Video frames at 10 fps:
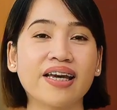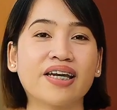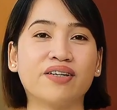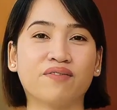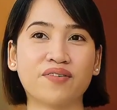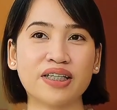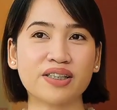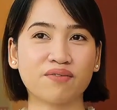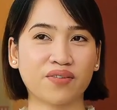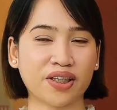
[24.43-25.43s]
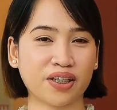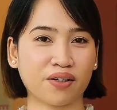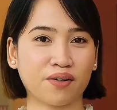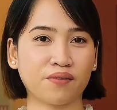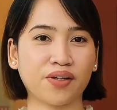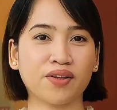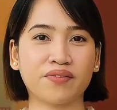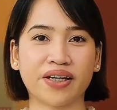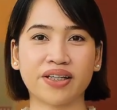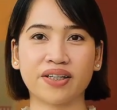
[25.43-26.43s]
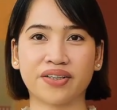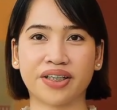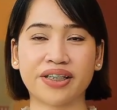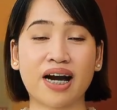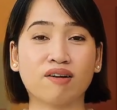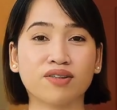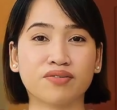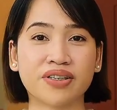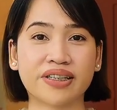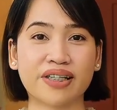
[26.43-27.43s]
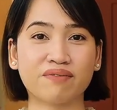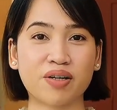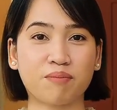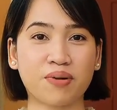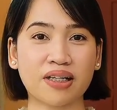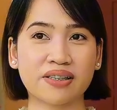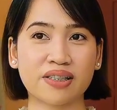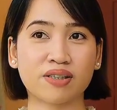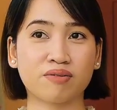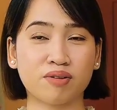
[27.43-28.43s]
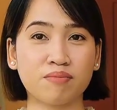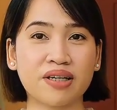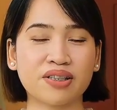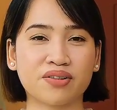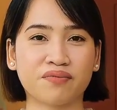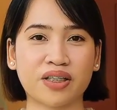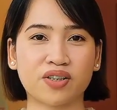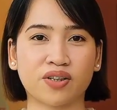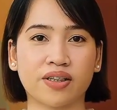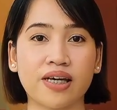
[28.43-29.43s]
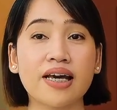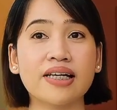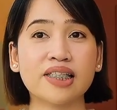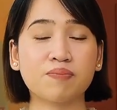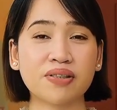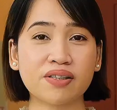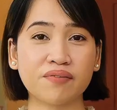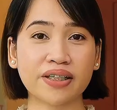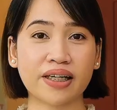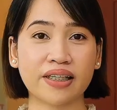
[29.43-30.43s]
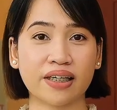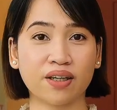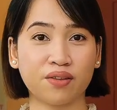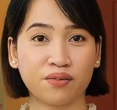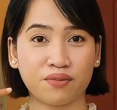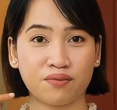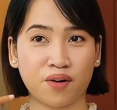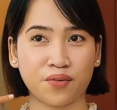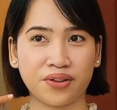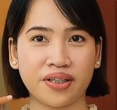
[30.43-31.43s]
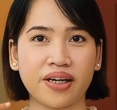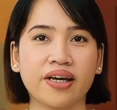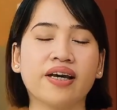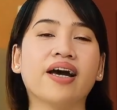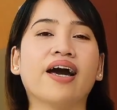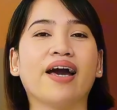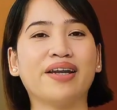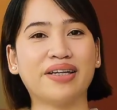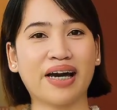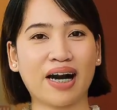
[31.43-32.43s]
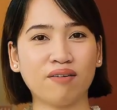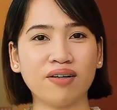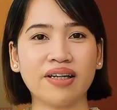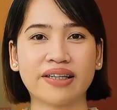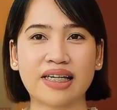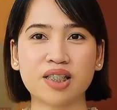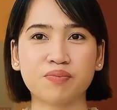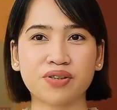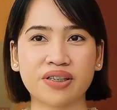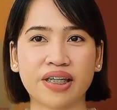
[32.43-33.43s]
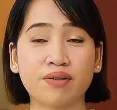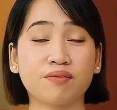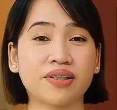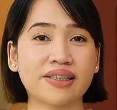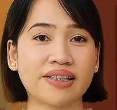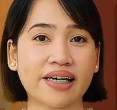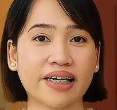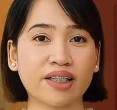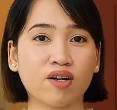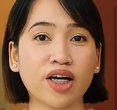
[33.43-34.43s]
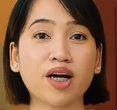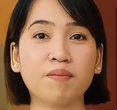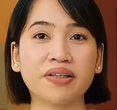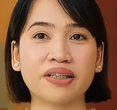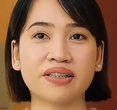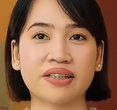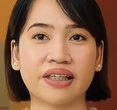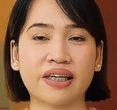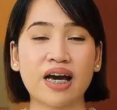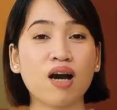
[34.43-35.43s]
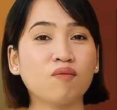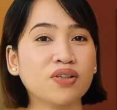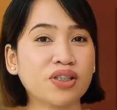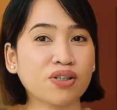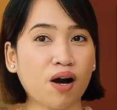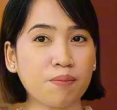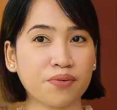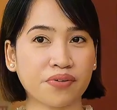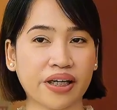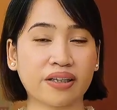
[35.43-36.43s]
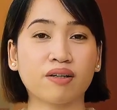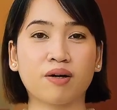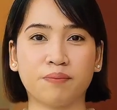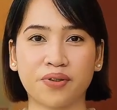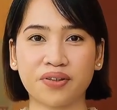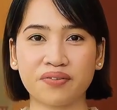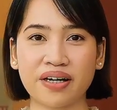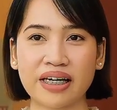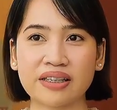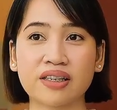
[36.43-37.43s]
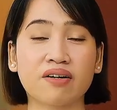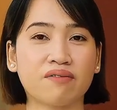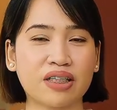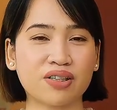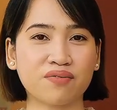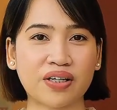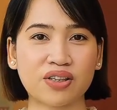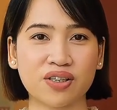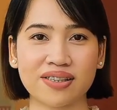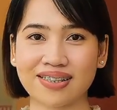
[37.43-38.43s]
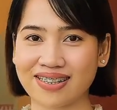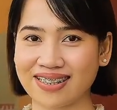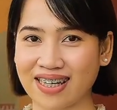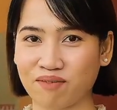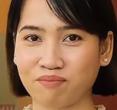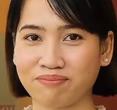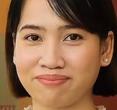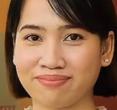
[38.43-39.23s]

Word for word: In the first video, we already learned how to receive and process room reservation, specifically through phone. And now, let us proceed with the second core competency, which is operate computerized reservation system.